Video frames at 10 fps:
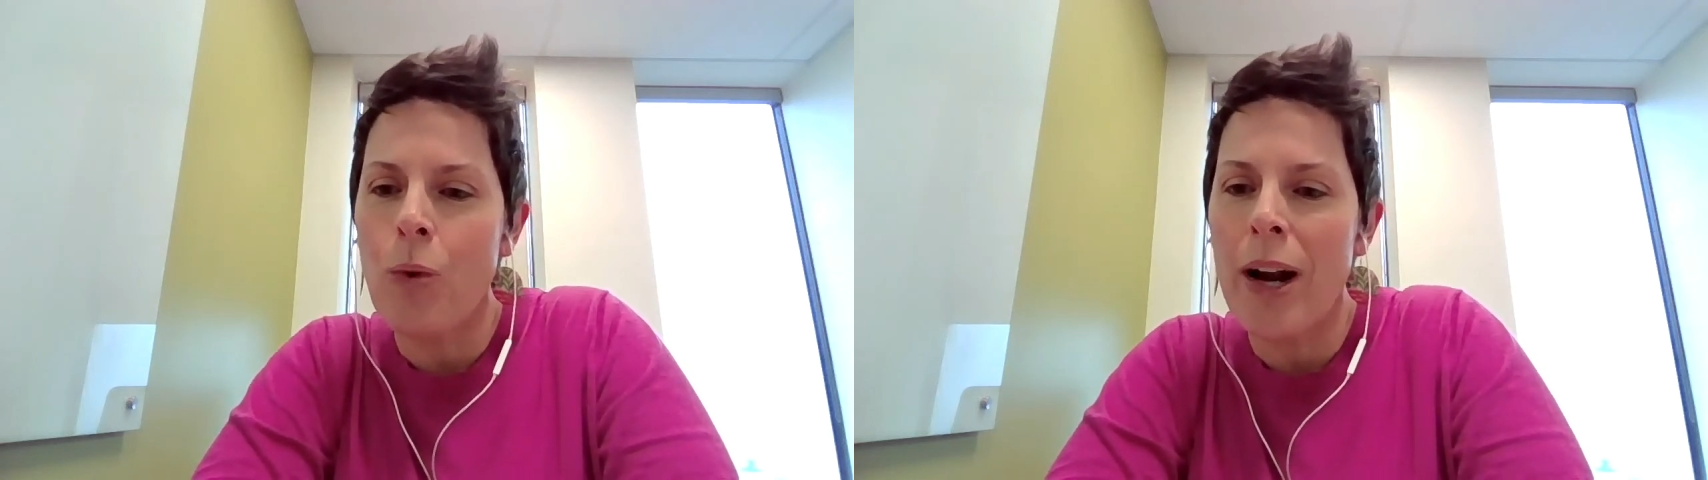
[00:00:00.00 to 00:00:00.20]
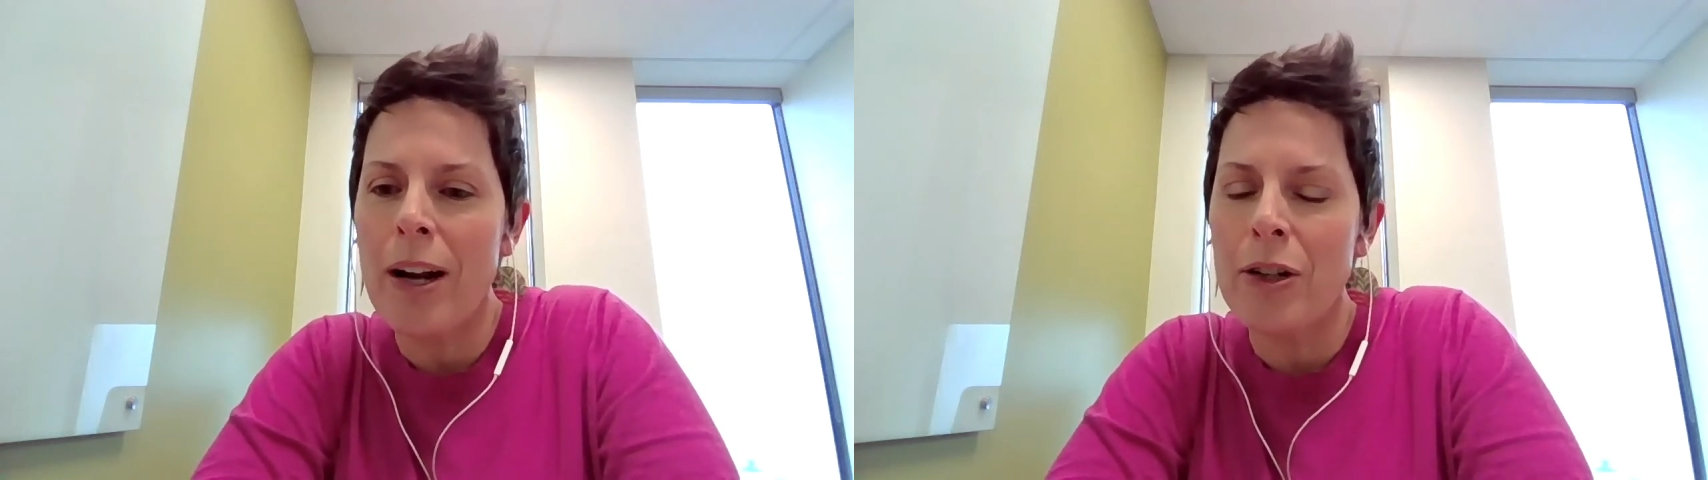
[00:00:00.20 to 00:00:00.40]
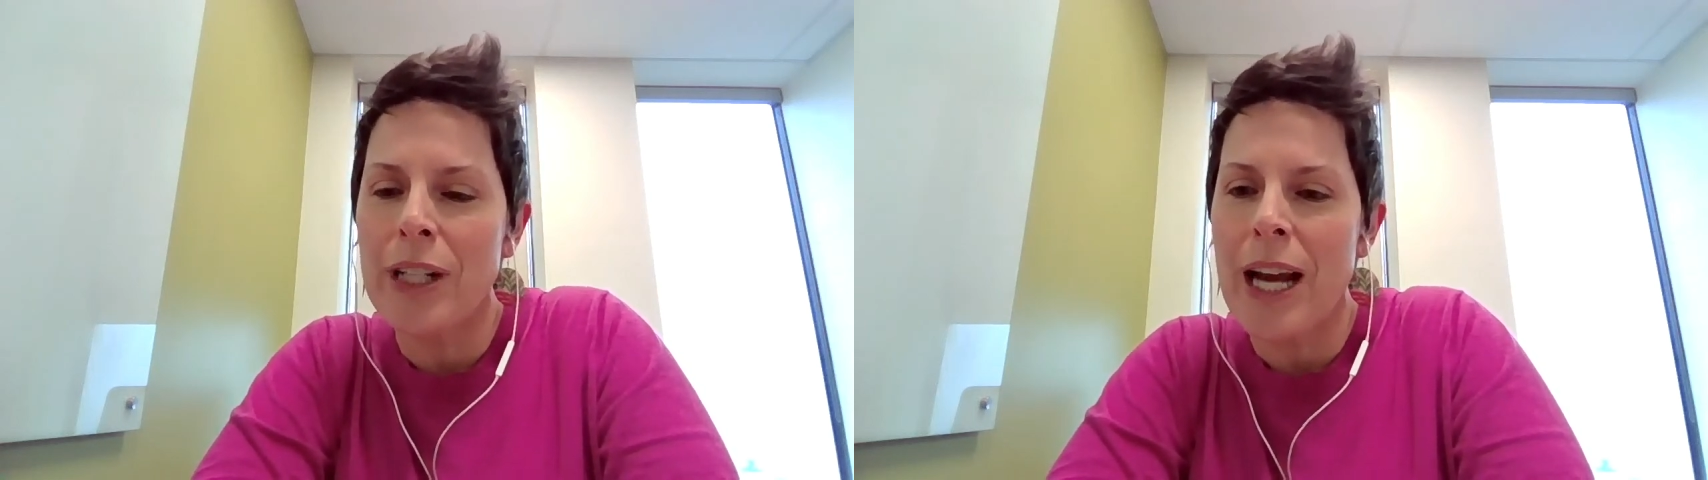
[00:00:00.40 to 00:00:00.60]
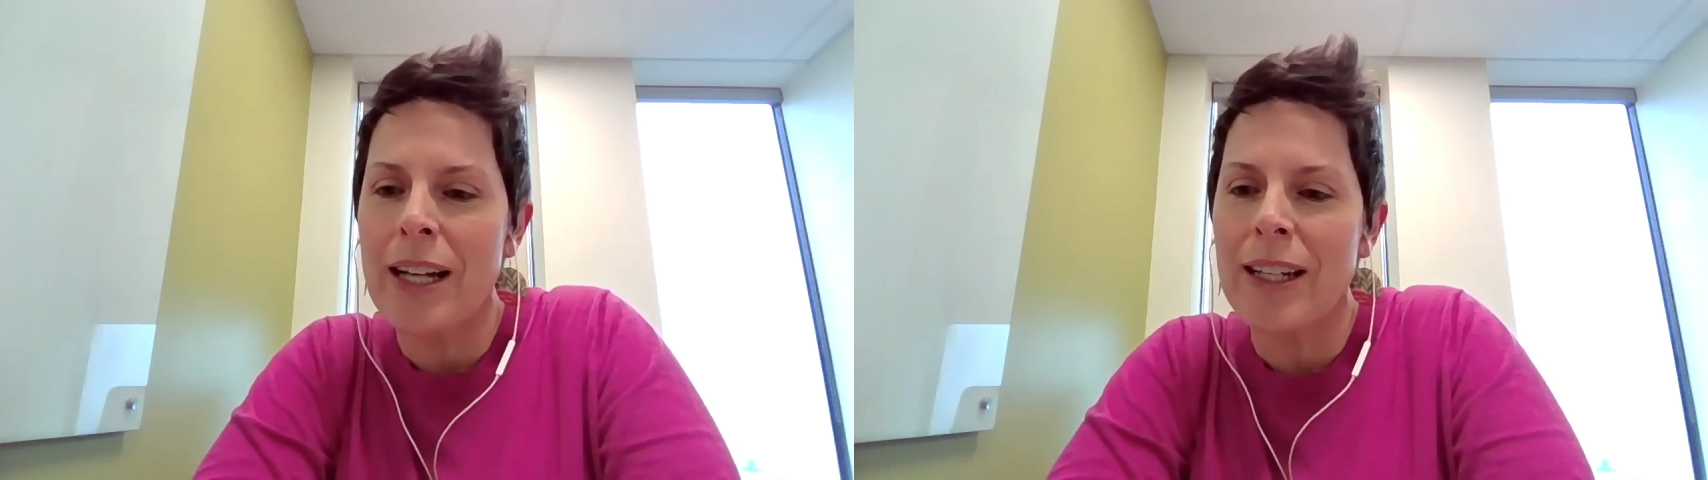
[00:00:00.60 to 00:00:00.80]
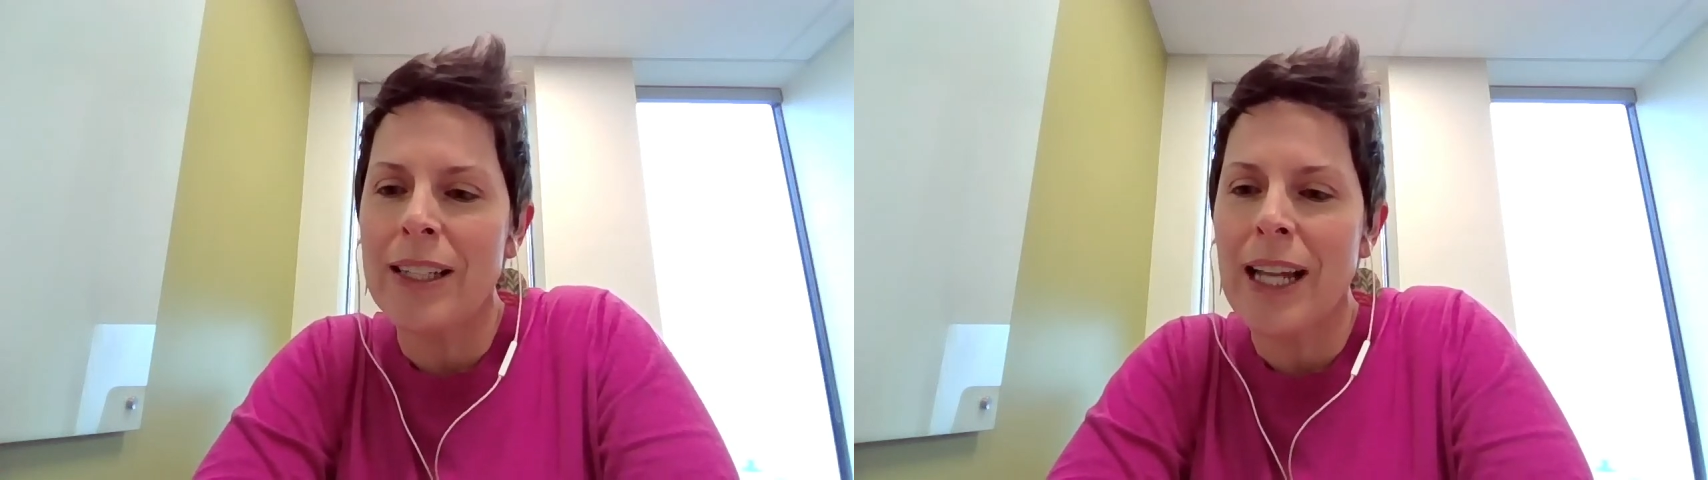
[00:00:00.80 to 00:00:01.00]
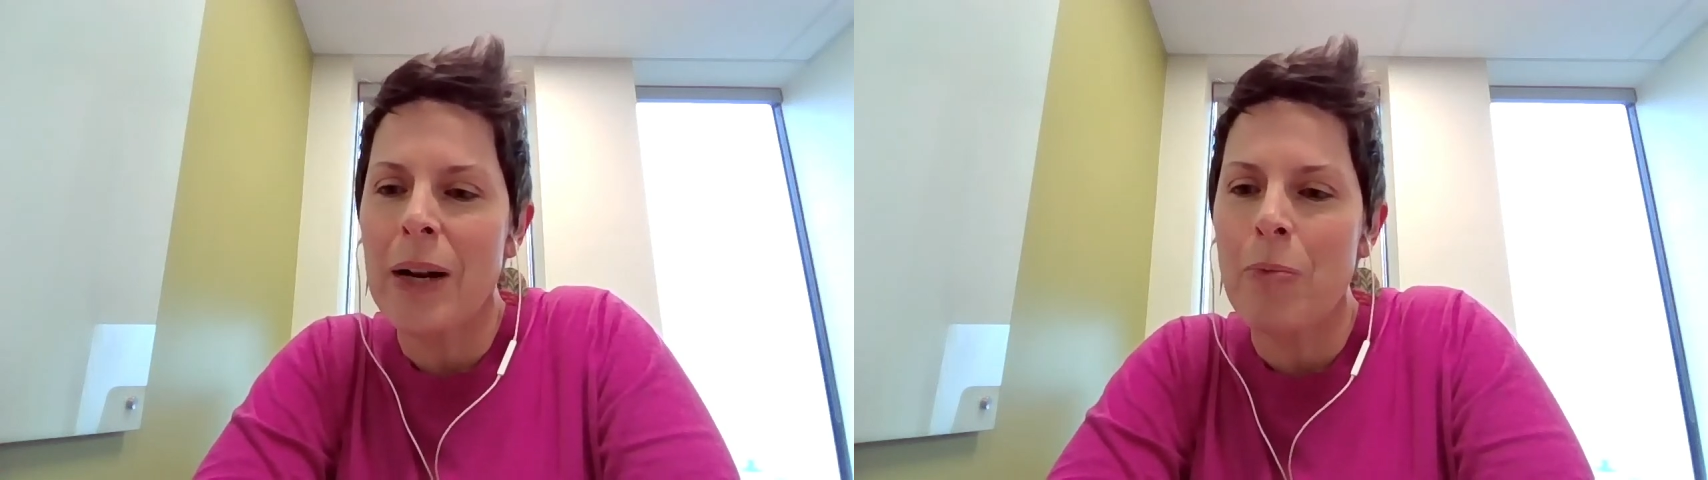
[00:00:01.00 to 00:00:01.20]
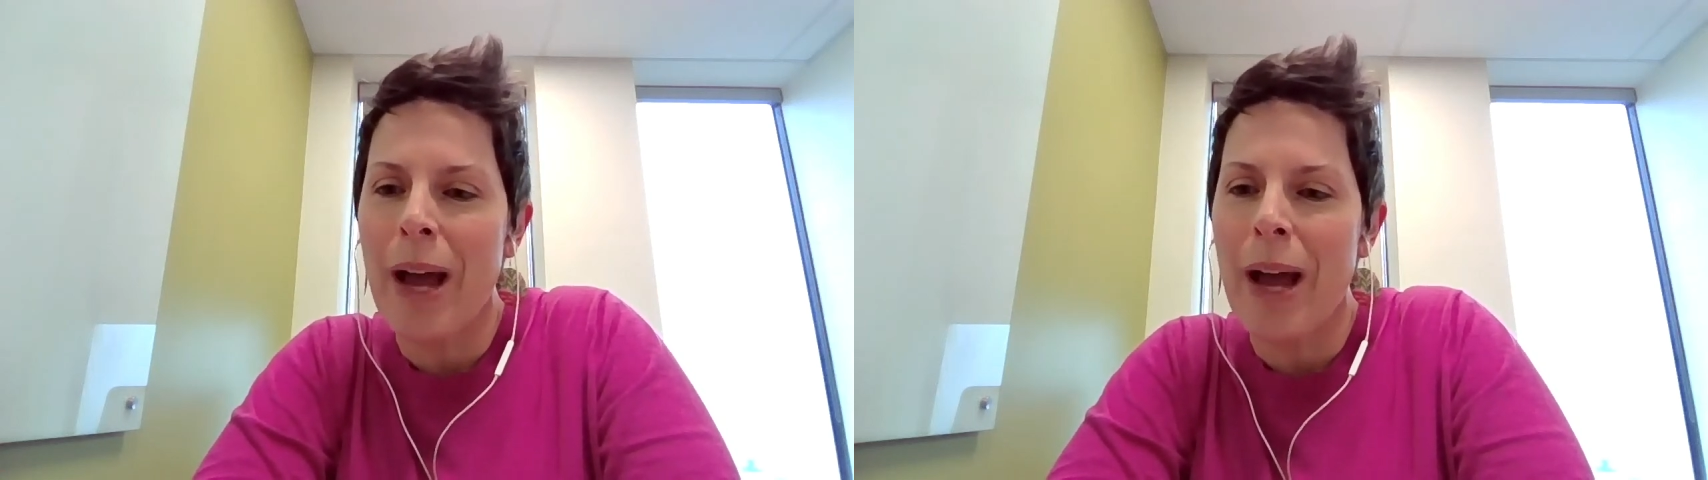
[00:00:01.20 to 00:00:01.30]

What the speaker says: what undertakings got it